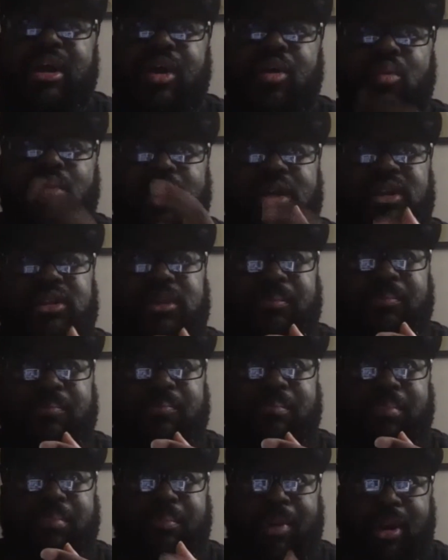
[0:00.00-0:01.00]
One of the
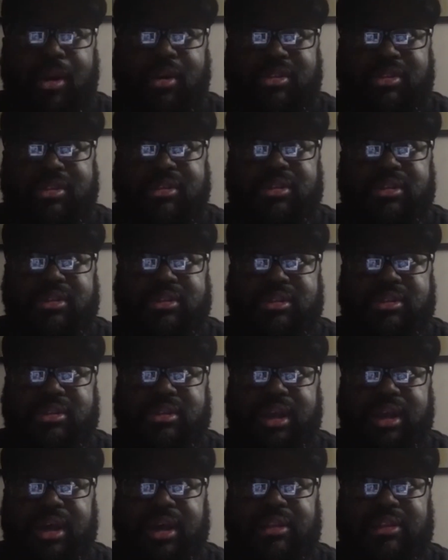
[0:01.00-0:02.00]
persons
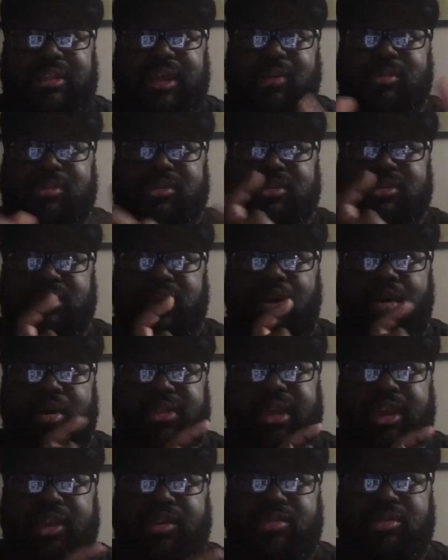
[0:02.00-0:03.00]
that was on
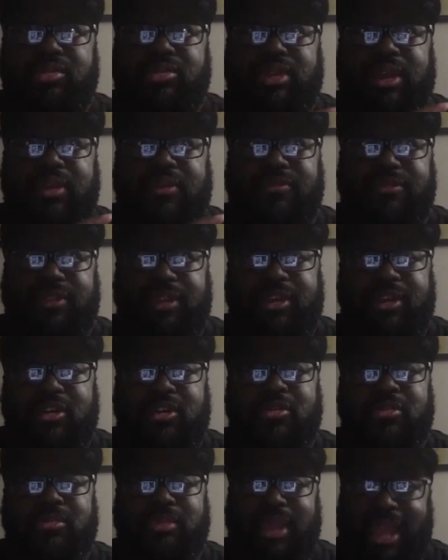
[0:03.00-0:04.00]
that crew that
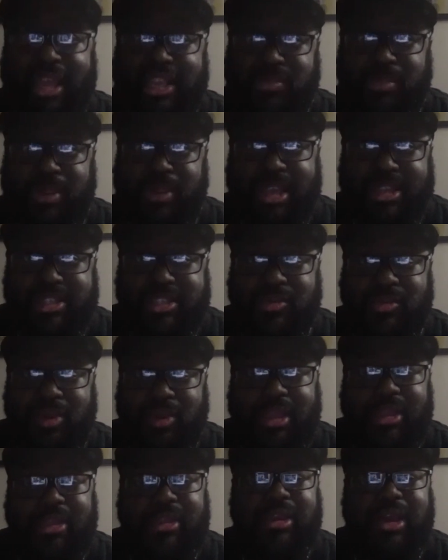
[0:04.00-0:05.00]
film has passed
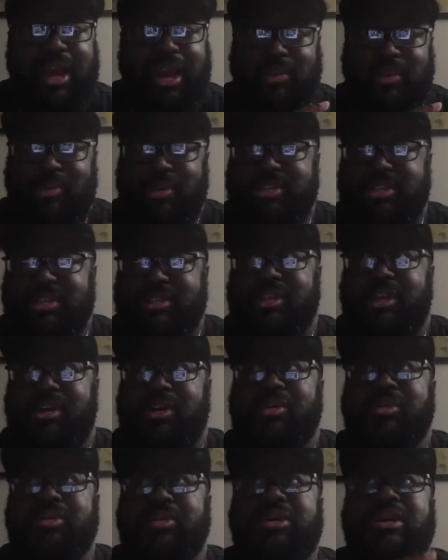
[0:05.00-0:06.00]
away. God rest his
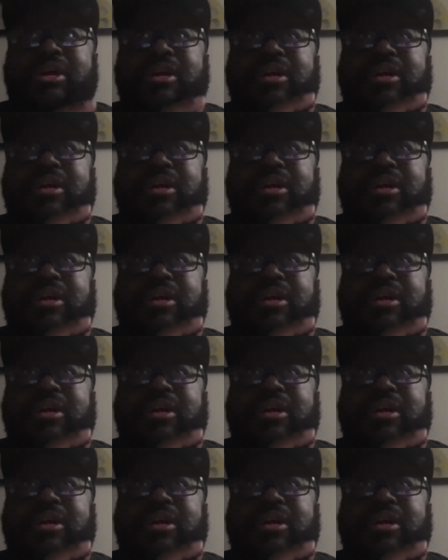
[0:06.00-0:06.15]
soul,